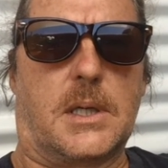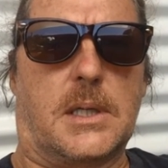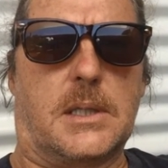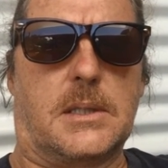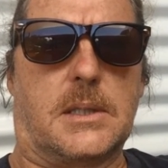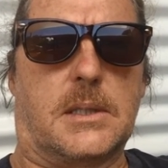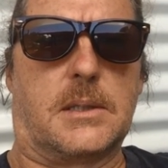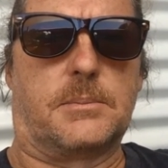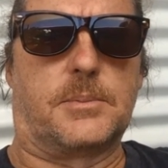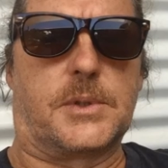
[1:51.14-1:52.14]
and
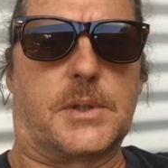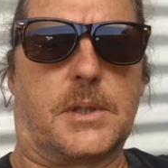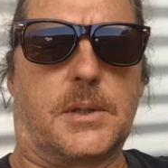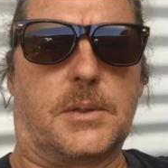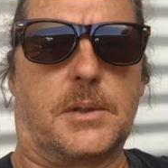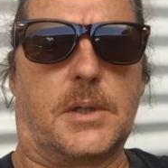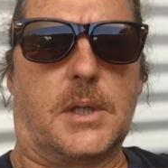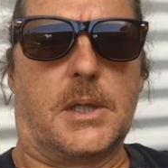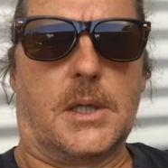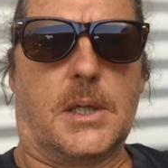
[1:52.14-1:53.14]
so
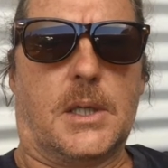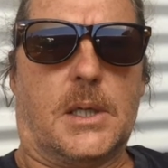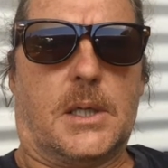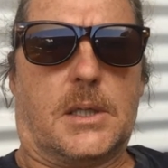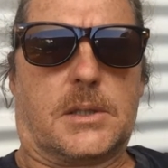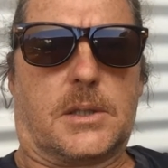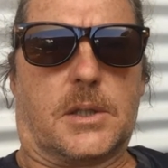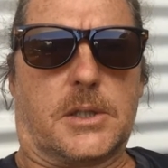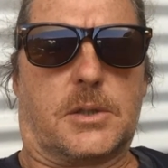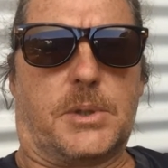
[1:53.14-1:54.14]

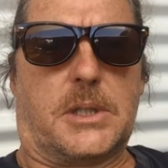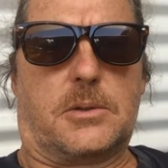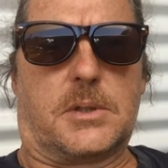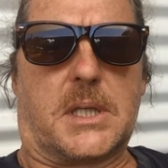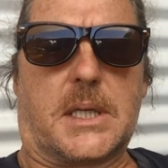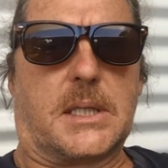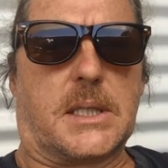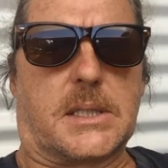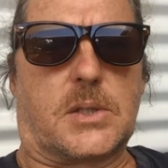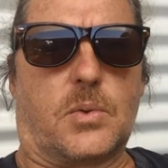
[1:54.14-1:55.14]
tonight should be interesting, and
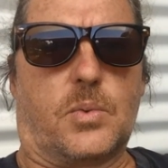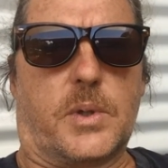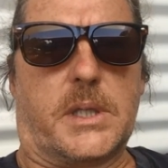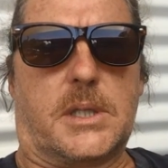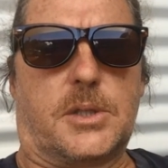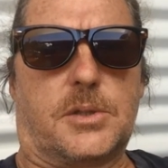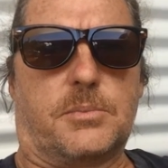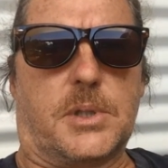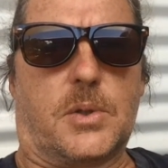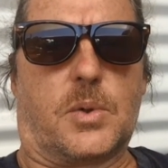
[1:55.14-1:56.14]
next week
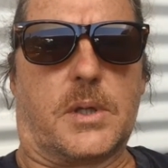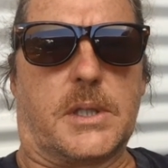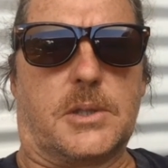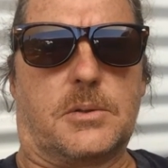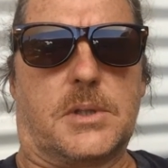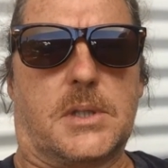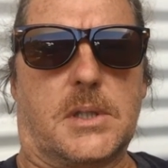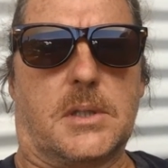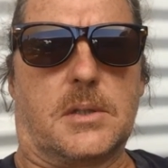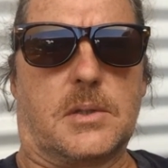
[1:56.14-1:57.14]
should be quite
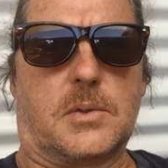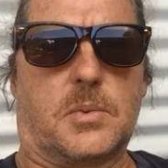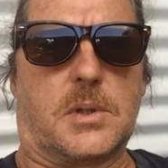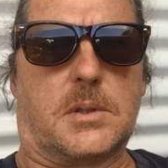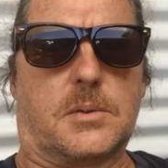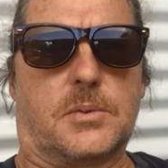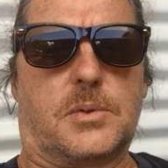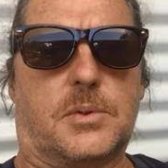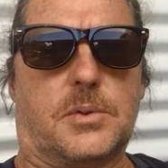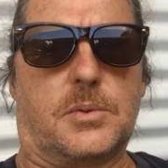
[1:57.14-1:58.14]
interesting as well
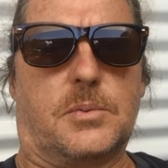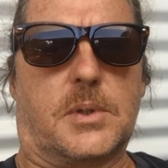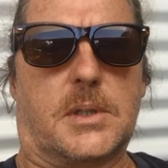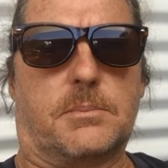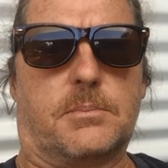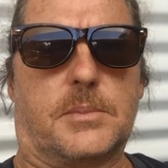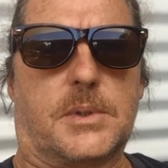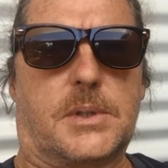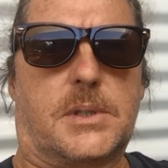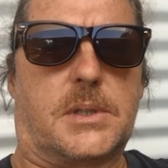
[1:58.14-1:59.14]
to
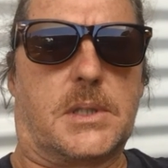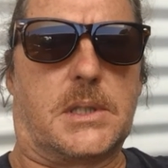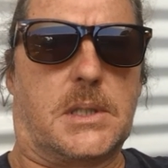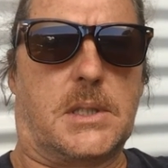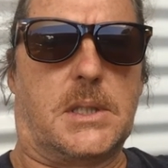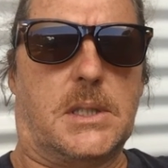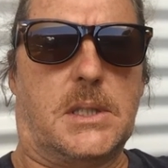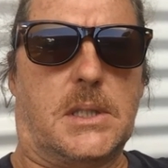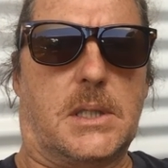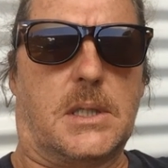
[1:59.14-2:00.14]

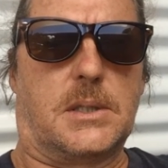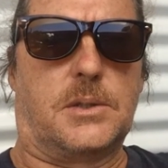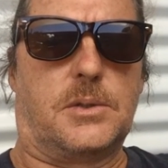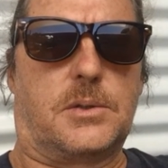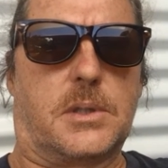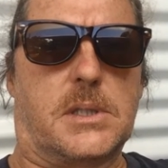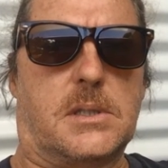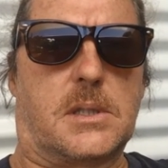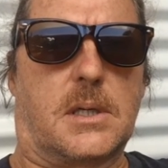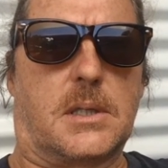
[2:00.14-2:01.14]
see a new
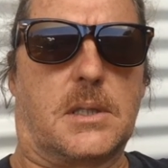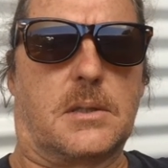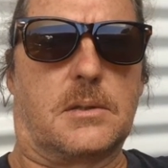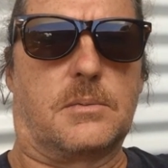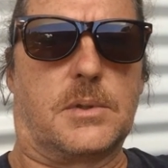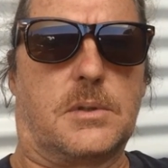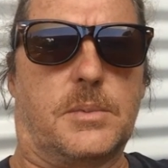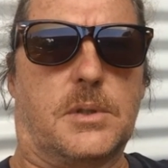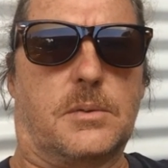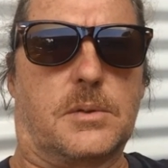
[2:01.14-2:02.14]
trend starting, which
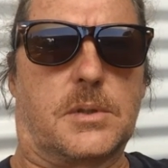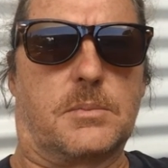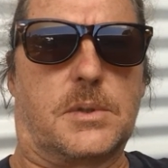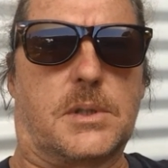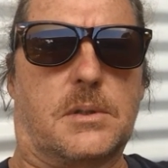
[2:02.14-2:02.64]
will be awesome.